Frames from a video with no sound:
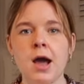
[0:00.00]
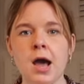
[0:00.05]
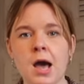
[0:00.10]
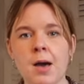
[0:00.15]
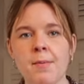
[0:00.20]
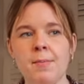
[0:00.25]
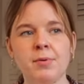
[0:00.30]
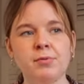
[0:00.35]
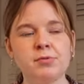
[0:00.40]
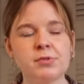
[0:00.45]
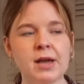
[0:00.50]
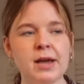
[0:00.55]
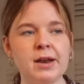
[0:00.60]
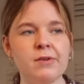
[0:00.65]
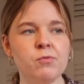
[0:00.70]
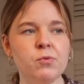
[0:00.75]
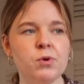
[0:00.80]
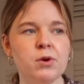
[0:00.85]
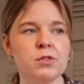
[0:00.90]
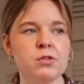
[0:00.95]
um, it was kind
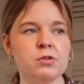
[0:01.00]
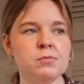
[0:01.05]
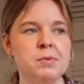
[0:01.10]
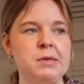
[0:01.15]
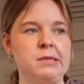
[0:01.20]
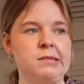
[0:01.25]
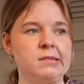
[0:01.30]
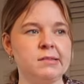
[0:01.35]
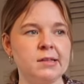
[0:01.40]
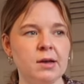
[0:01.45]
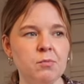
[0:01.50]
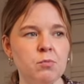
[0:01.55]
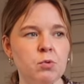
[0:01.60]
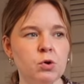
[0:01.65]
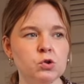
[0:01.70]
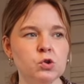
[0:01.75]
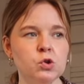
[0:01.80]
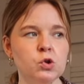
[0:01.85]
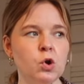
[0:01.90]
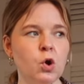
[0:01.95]
of one of those pieces I
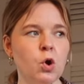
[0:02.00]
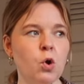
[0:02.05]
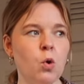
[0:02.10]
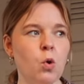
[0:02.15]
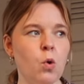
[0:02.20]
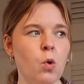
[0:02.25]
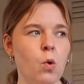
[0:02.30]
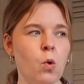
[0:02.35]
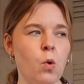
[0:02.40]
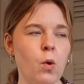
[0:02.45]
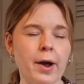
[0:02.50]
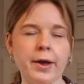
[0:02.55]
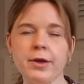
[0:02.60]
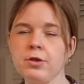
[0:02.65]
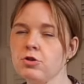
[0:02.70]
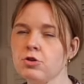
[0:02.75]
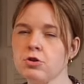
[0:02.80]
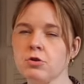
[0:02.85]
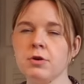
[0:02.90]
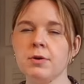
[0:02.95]
wasn't
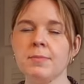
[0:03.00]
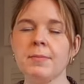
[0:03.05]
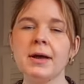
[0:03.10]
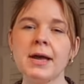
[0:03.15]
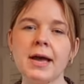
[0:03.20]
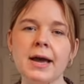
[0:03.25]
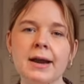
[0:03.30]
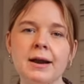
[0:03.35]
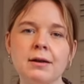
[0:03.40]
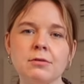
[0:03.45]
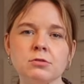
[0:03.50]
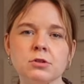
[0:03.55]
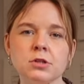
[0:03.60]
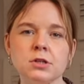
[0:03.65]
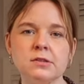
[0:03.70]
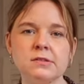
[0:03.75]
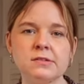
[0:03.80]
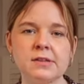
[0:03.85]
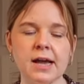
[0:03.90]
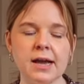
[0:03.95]
quite sure in my head I was
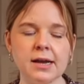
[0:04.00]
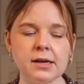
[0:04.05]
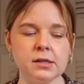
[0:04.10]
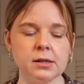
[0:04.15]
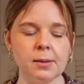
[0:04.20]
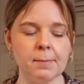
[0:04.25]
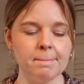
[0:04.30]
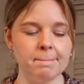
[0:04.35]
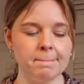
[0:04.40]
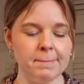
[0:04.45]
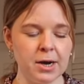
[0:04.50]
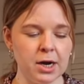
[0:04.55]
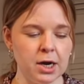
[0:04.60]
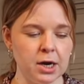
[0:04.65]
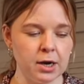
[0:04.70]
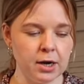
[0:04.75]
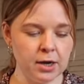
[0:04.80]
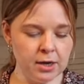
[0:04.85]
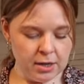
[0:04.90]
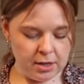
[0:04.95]
going to style
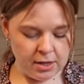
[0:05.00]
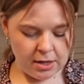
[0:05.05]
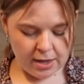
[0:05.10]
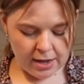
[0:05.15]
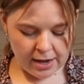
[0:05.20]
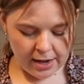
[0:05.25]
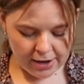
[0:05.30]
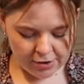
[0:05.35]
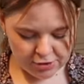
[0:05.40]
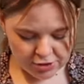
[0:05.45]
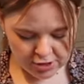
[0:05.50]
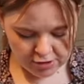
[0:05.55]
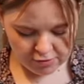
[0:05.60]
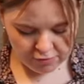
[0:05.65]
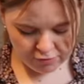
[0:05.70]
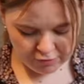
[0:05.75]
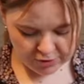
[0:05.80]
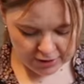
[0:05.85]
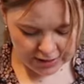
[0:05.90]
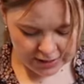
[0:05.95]
but I actually
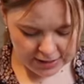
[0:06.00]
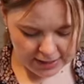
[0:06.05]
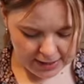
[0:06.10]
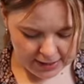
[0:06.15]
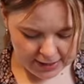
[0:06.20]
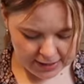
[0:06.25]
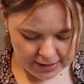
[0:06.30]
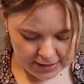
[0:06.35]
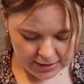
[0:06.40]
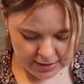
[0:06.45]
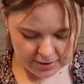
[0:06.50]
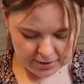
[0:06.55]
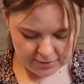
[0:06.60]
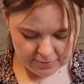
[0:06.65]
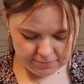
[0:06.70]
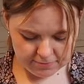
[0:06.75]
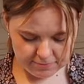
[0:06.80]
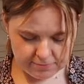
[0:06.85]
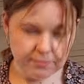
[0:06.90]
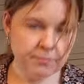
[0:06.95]
really like
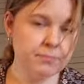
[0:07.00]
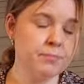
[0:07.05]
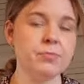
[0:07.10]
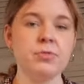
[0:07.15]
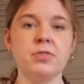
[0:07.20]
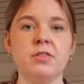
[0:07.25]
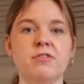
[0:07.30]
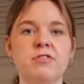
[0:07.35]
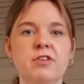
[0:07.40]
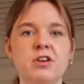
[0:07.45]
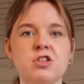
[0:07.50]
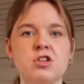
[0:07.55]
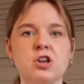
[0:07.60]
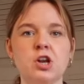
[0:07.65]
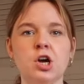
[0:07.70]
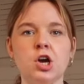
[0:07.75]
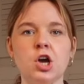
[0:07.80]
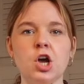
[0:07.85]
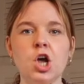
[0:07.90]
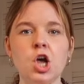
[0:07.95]
the finished
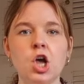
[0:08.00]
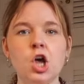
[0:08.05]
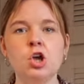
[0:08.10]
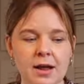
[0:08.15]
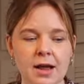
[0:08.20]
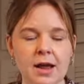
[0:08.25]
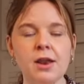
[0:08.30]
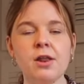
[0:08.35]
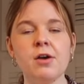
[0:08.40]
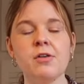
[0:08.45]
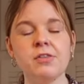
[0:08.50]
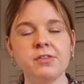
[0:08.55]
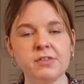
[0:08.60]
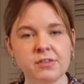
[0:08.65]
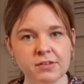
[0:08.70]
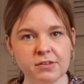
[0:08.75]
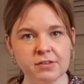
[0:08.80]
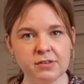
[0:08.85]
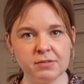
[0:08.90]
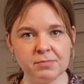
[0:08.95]
look. I know
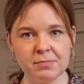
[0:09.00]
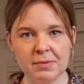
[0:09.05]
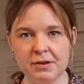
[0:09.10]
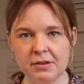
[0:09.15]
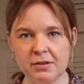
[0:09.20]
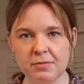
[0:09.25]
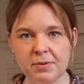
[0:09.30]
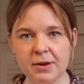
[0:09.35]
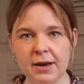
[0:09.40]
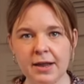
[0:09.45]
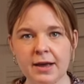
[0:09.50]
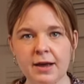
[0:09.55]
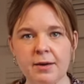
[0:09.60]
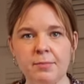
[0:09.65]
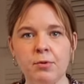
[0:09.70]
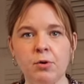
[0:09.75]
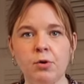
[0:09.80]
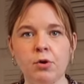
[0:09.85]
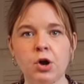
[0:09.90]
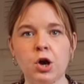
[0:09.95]
this is meant to be like a
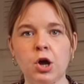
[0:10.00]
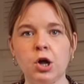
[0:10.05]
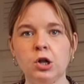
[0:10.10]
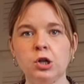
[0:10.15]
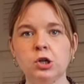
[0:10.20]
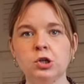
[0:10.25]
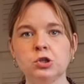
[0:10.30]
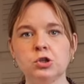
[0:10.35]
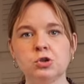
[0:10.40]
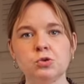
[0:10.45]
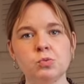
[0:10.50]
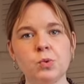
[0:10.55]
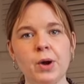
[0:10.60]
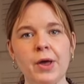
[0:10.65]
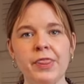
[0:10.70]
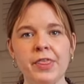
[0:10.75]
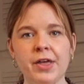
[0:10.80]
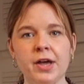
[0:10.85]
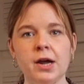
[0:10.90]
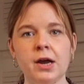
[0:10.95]
more colder
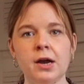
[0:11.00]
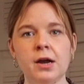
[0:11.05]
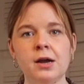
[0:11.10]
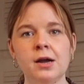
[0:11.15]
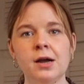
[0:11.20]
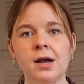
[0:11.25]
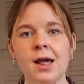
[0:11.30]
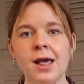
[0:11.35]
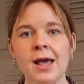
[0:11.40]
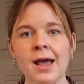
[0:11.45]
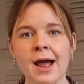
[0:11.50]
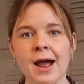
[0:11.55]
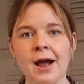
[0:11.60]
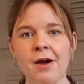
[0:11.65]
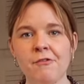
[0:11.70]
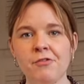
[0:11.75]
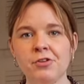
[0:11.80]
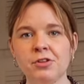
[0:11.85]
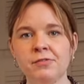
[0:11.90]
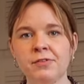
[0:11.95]
weather
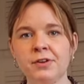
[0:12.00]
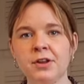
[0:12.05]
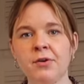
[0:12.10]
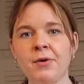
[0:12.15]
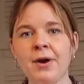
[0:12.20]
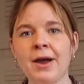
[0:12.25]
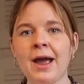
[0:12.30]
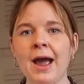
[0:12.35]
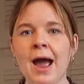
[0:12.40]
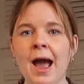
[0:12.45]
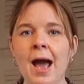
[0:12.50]
outfits video. I